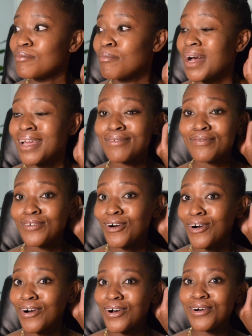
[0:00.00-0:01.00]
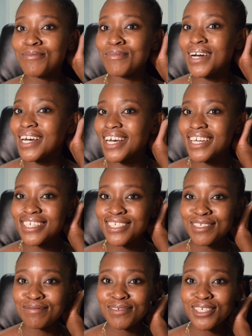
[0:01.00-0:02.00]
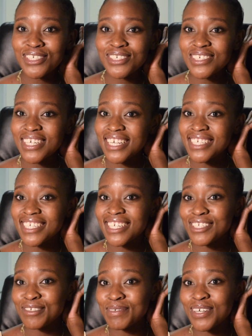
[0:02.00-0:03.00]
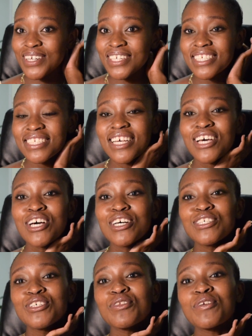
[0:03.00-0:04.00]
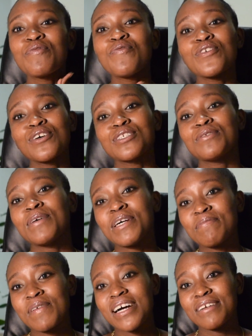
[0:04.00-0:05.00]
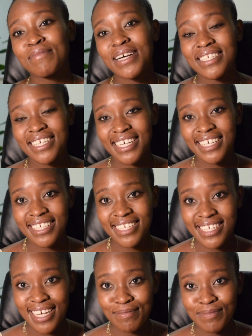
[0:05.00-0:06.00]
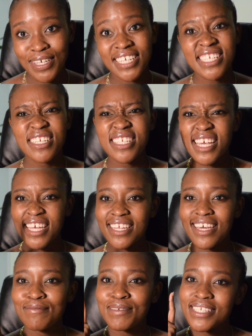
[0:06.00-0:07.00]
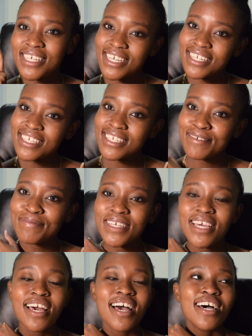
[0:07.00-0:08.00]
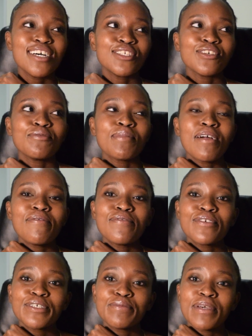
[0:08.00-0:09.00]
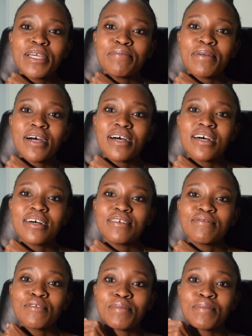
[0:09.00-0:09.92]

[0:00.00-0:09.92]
by far my highest module, actually, to be honest. So the first paper in my second attempt, I said second year, I mean second attempt. So my first paper for